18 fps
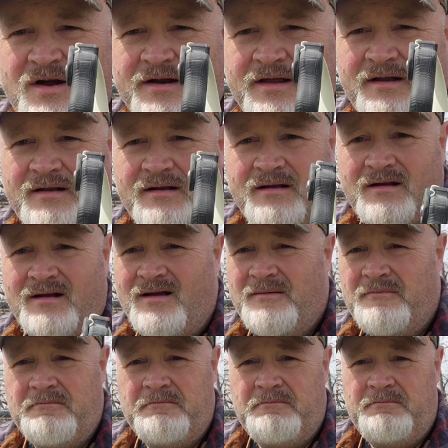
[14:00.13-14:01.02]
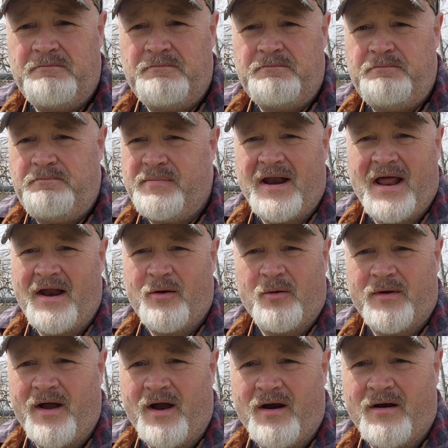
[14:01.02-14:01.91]
on it, but I
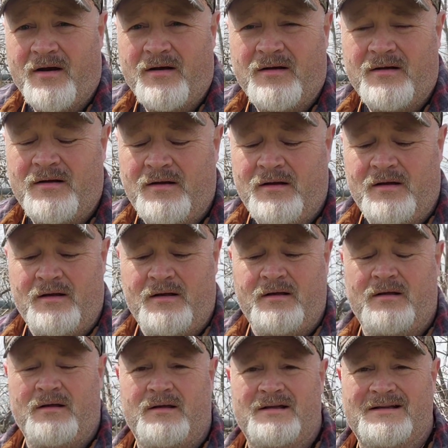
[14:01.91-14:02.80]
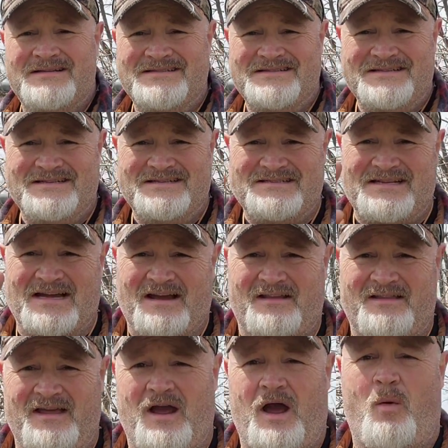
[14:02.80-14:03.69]
don't care.
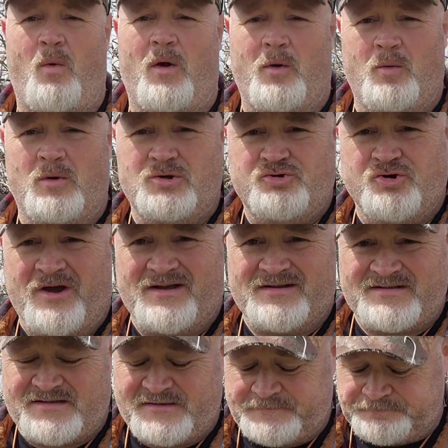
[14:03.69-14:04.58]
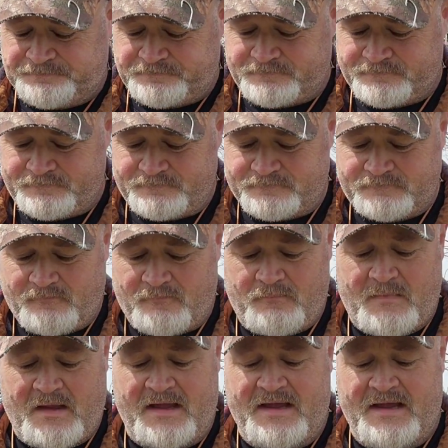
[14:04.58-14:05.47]
Second thing I want to address
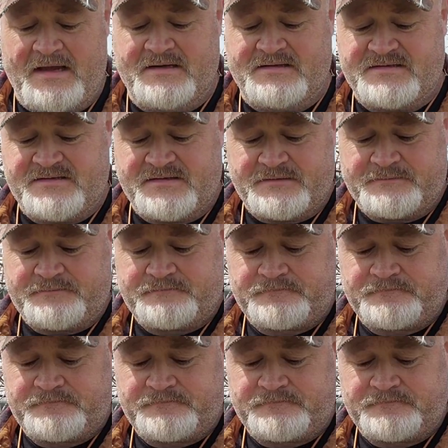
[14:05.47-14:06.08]
is